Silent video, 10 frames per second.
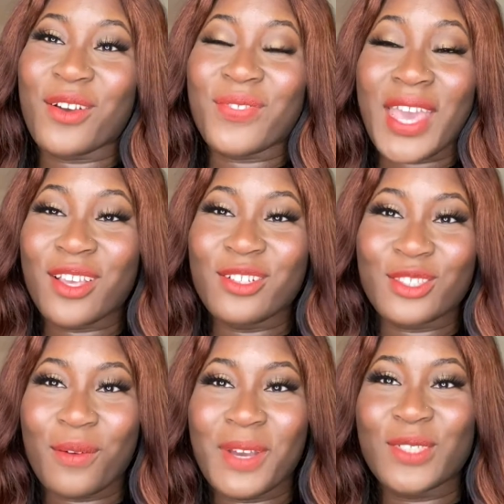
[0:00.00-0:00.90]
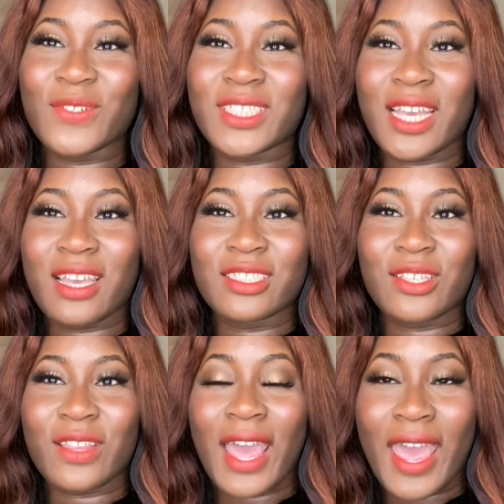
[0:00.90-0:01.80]
Thank you so much for sticking
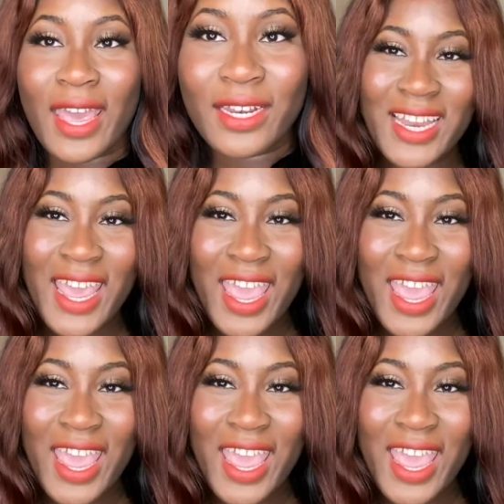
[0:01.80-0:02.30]
till the end.